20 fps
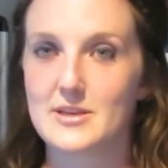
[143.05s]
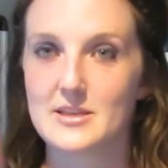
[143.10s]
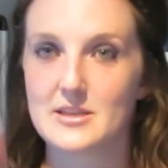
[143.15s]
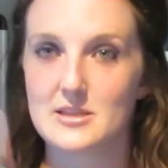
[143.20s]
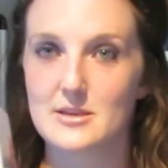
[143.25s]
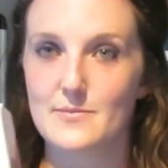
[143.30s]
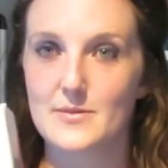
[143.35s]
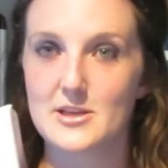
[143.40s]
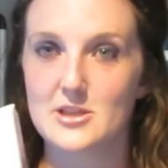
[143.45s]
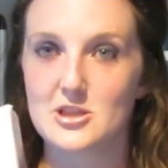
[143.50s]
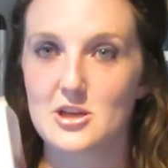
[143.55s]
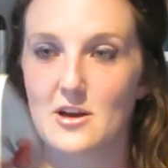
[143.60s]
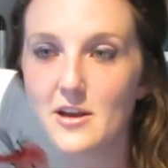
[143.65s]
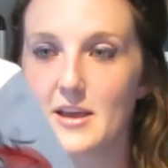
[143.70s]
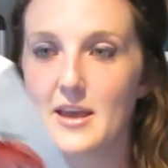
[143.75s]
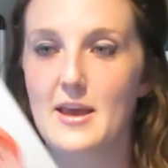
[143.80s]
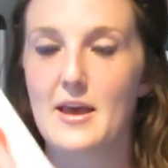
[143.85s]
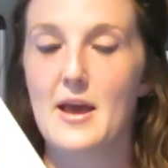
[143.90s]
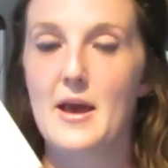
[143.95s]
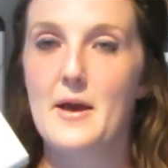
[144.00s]
It's a bit
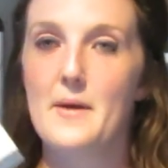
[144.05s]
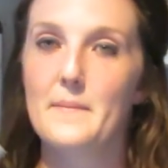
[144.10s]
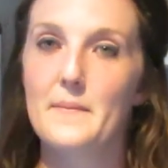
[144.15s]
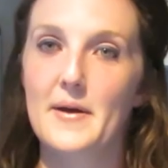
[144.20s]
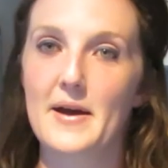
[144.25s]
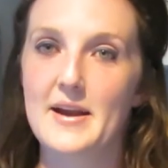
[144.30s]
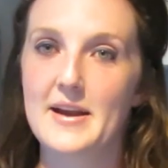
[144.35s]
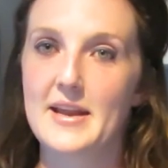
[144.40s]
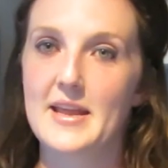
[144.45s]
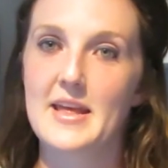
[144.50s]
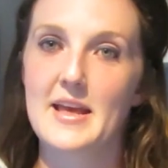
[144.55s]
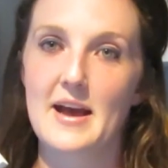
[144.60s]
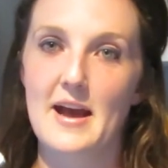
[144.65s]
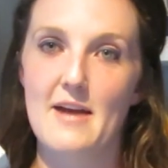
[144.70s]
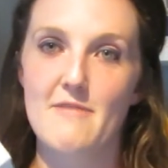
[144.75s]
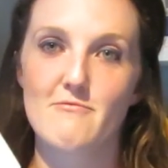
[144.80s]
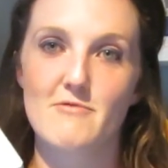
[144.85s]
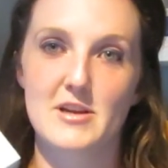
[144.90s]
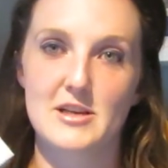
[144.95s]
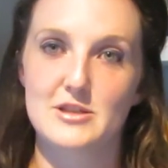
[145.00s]
chunky, but yeah, I
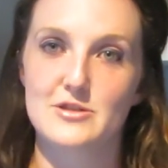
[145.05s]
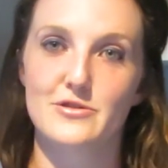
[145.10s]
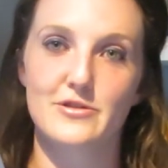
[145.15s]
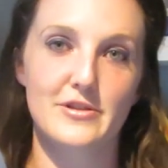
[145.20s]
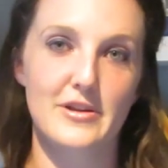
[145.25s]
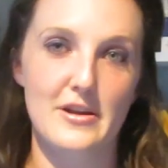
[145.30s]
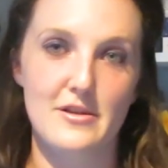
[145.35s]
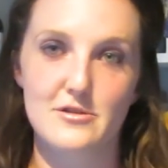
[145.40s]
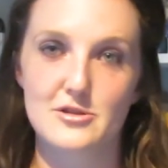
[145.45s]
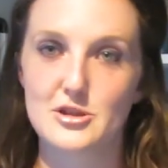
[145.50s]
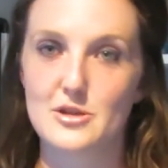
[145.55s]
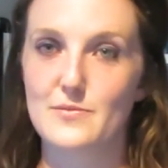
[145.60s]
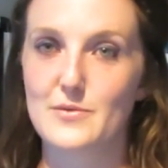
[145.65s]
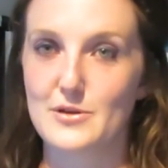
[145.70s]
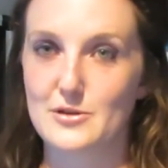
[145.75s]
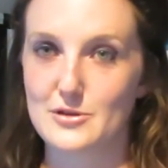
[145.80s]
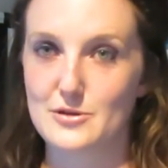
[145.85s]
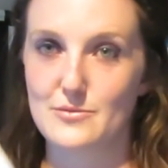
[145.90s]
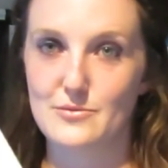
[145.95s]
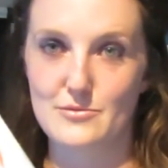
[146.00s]
raced through the other 2
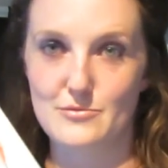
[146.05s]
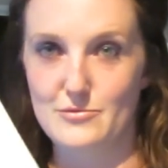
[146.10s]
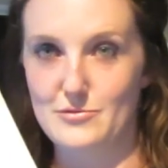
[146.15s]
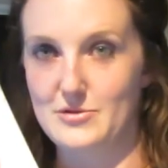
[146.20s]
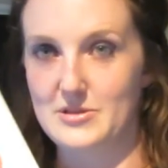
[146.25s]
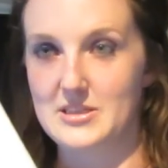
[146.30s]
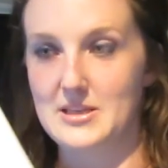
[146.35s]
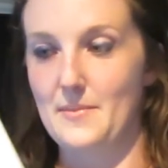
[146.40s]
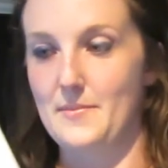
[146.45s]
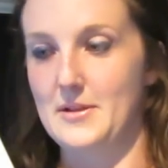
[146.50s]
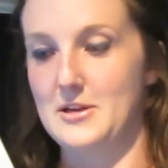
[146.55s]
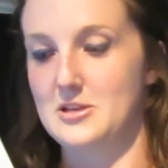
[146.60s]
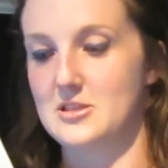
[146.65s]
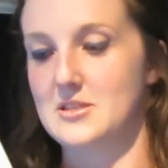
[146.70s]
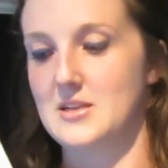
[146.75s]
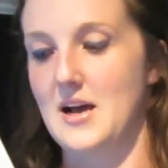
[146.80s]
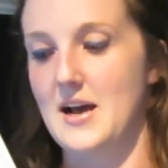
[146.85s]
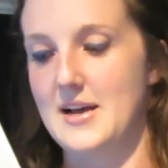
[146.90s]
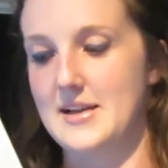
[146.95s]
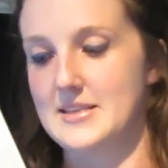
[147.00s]
books of similar
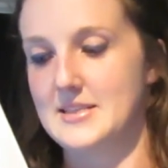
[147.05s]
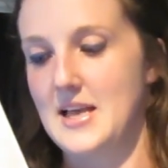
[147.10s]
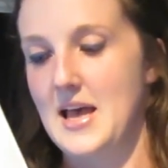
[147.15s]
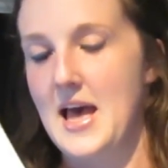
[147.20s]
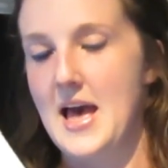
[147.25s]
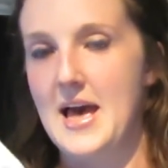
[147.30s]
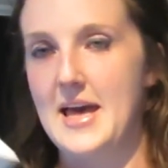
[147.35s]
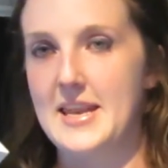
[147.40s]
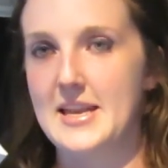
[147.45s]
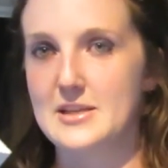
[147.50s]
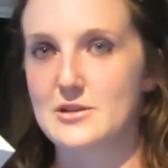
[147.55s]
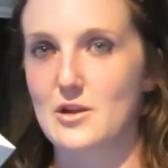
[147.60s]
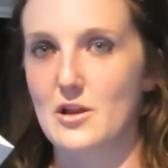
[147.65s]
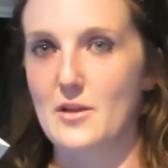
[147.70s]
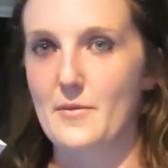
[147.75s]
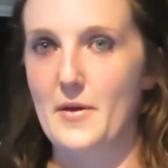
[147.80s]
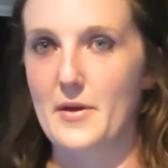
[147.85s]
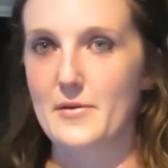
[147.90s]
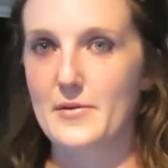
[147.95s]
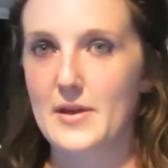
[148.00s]
size, and it's all
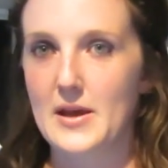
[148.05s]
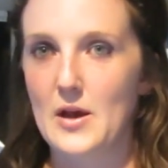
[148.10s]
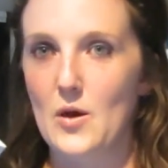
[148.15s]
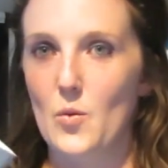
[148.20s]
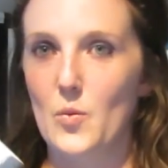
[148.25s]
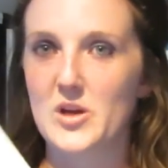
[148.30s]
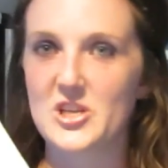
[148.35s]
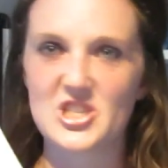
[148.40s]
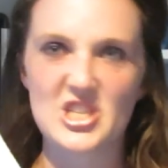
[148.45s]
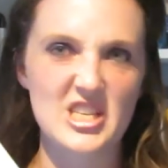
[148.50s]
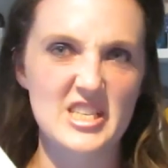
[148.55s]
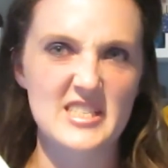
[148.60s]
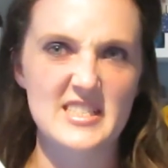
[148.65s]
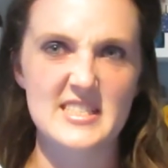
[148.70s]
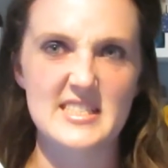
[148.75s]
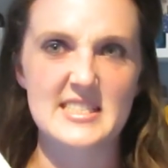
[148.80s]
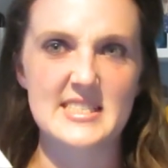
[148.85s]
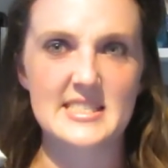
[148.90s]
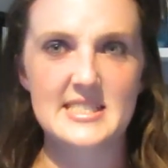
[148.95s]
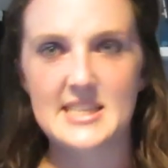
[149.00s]
about witches
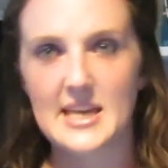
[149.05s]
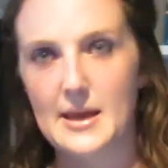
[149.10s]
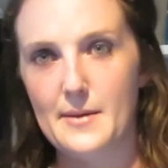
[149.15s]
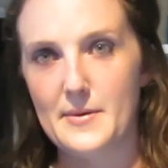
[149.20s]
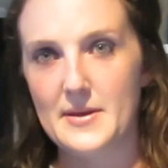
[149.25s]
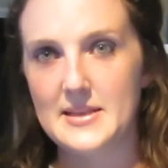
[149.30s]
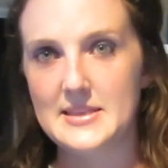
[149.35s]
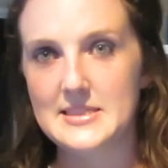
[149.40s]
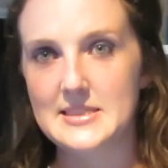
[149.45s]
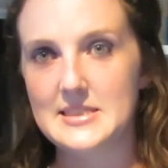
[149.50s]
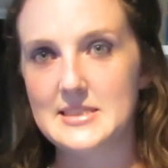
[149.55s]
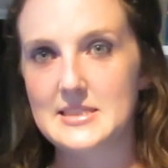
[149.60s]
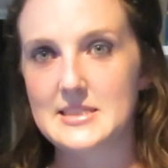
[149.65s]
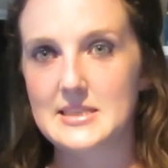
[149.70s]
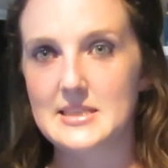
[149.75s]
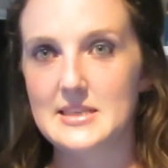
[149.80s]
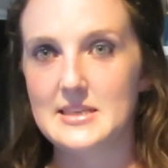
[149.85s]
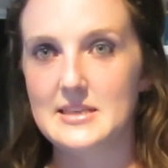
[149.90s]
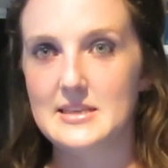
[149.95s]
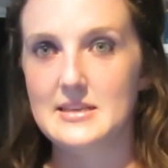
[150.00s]
and demons
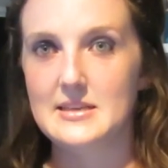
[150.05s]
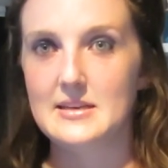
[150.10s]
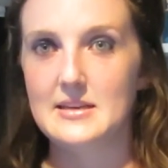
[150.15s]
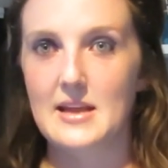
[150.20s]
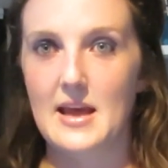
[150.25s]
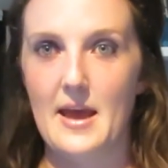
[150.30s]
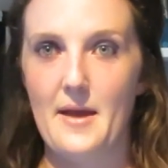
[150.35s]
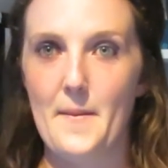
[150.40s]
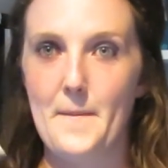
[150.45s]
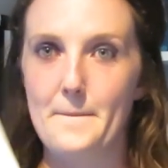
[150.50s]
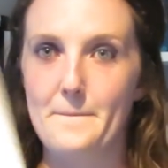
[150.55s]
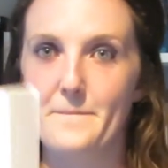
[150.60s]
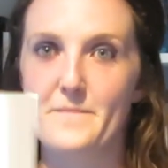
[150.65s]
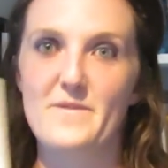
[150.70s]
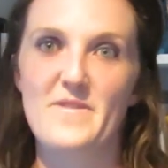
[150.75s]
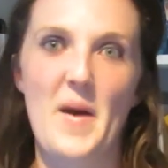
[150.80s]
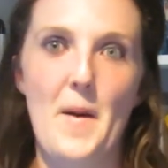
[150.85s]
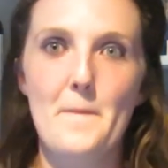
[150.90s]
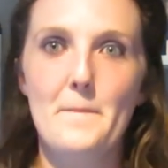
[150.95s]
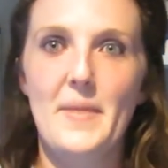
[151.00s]
and
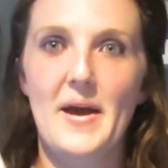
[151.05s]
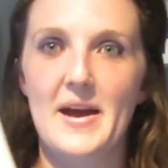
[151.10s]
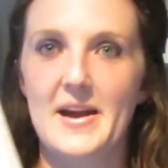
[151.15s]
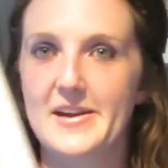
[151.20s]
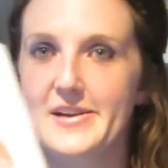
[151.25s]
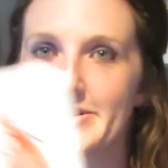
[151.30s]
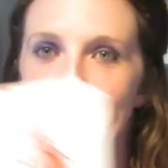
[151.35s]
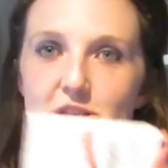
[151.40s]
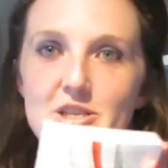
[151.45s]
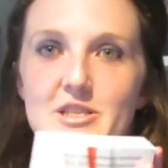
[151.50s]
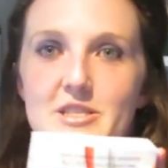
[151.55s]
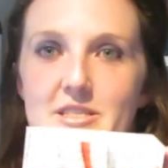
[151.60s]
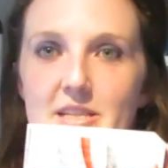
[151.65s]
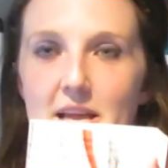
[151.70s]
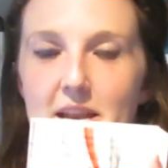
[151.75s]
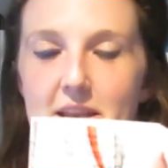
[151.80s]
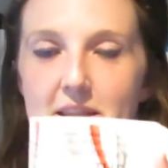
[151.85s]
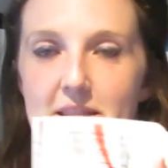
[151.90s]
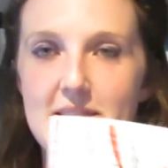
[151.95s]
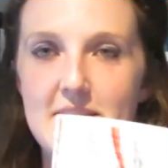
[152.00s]
vampires,
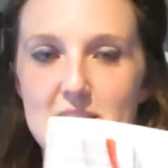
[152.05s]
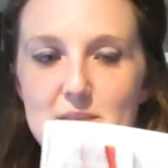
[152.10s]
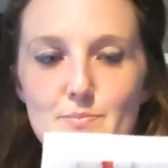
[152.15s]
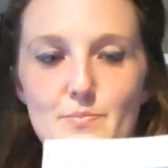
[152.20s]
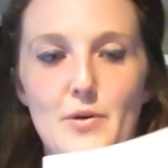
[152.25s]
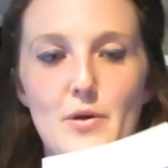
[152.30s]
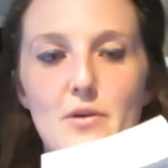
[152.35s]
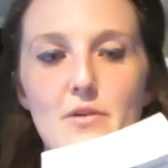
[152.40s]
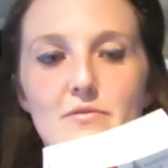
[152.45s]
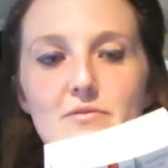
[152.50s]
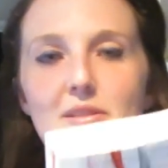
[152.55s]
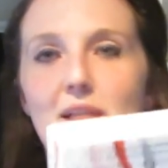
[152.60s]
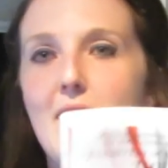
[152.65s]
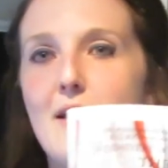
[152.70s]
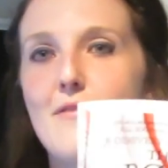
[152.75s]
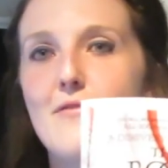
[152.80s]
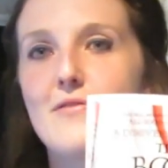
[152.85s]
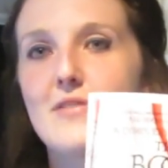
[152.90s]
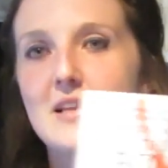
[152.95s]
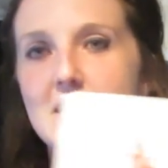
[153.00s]
and this book of
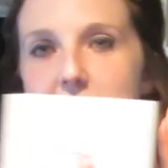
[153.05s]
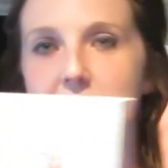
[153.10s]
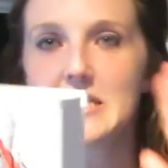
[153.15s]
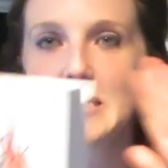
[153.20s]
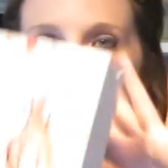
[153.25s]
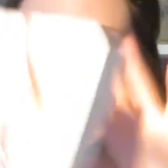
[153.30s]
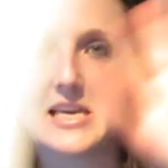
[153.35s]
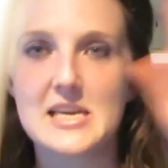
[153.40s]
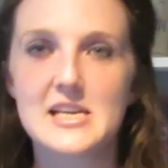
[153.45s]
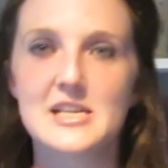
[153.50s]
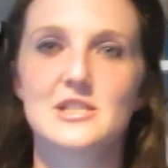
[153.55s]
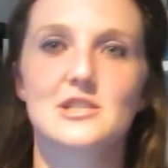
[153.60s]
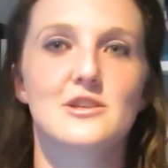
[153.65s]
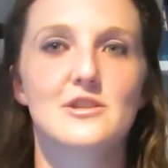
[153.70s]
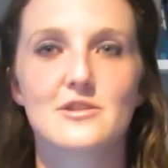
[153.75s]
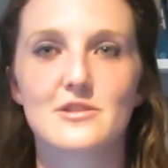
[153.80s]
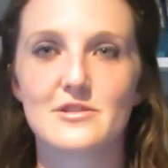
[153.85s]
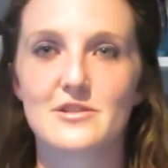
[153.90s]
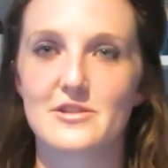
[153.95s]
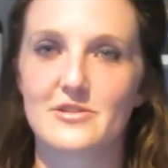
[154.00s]
life that's the key
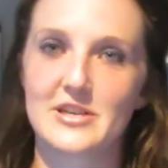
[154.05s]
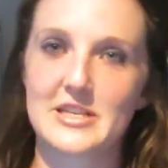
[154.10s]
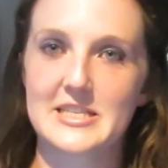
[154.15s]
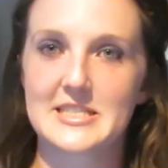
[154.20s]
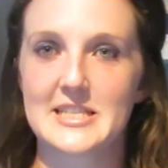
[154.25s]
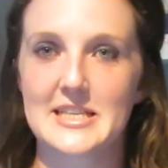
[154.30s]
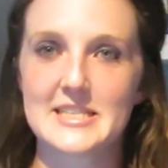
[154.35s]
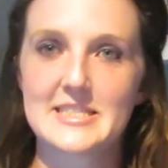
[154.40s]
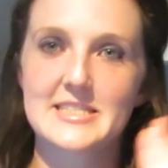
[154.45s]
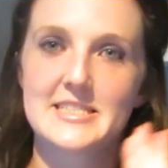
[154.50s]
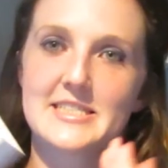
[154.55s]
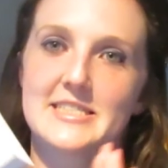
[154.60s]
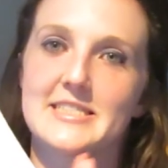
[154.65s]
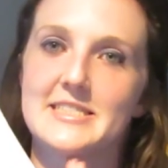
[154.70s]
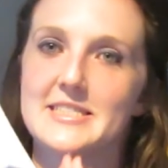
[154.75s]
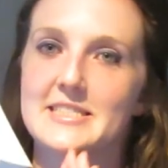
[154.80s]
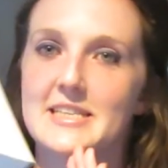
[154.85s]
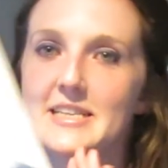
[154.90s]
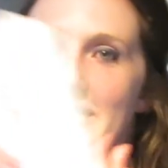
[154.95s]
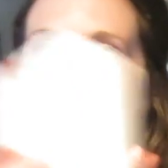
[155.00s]
to their
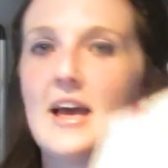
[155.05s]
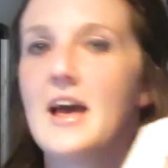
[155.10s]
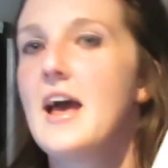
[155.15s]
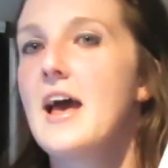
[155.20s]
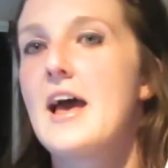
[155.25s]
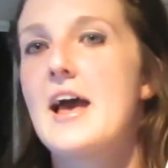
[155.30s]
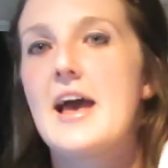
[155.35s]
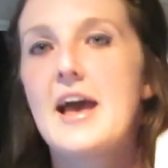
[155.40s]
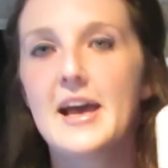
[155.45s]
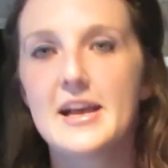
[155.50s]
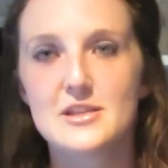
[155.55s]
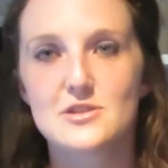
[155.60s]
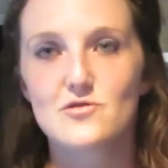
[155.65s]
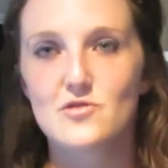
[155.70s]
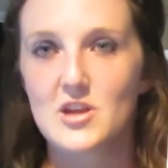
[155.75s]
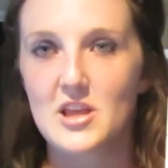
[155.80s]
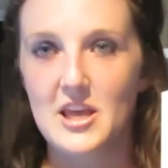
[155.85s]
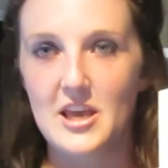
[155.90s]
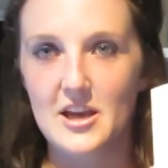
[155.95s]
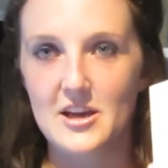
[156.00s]
existence, and it's
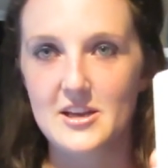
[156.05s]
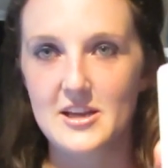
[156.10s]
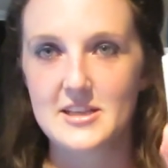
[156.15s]
really good.